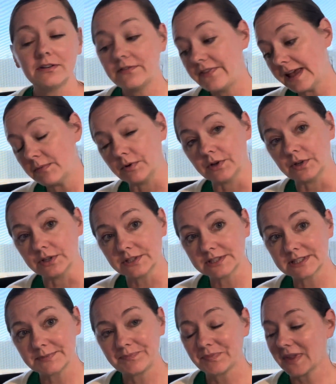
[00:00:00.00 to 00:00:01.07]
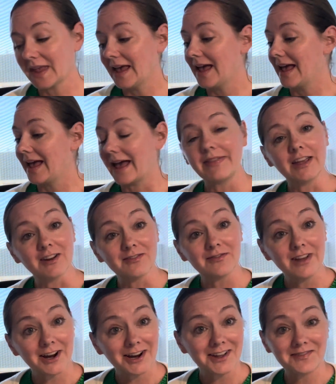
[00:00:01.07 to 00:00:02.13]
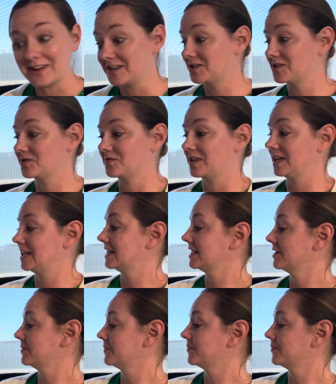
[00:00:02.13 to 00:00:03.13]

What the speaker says: fables, and they are very fun to read.